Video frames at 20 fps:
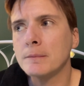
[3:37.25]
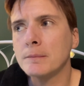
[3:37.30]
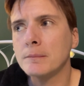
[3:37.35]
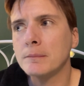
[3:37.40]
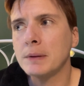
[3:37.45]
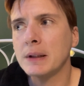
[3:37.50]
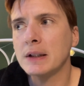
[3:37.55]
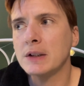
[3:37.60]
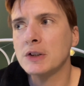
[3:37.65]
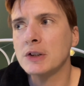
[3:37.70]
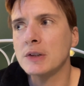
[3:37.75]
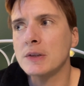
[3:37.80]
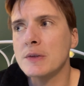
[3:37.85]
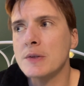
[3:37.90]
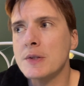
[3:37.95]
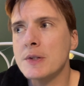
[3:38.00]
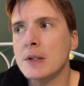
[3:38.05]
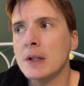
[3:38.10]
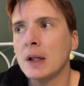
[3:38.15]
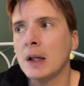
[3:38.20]

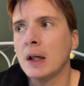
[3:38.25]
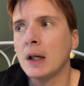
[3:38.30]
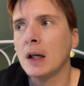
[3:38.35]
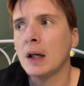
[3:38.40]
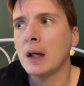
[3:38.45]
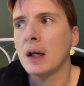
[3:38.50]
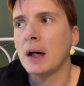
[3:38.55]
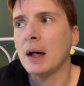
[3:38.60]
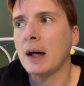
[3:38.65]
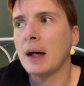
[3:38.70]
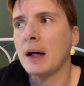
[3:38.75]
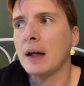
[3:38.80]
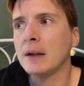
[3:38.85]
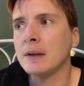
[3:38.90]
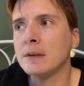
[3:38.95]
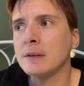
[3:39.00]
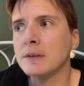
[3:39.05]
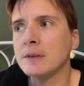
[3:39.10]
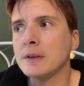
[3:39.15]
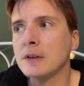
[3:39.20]
pictures,
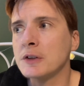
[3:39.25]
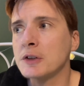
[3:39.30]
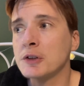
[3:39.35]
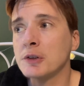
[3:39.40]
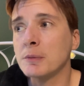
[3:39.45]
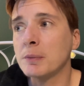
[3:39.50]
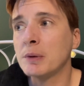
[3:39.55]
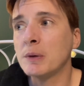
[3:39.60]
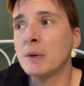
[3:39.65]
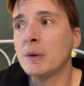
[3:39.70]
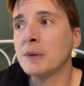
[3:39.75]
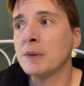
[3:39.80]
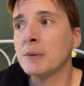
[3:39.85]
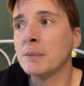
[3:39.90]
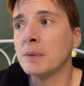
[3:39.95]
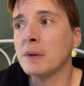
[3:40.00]
and I just reported them,